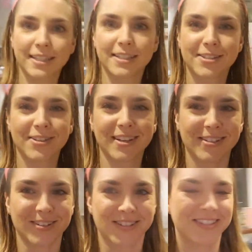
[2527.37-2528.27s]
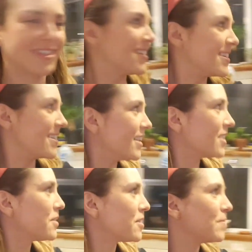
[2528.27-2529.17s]
So you guys are stuck
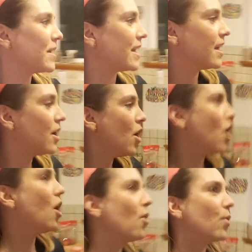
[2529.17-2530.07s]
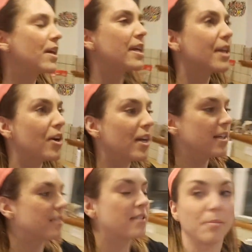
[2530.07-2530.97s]
with me. Oh, here is the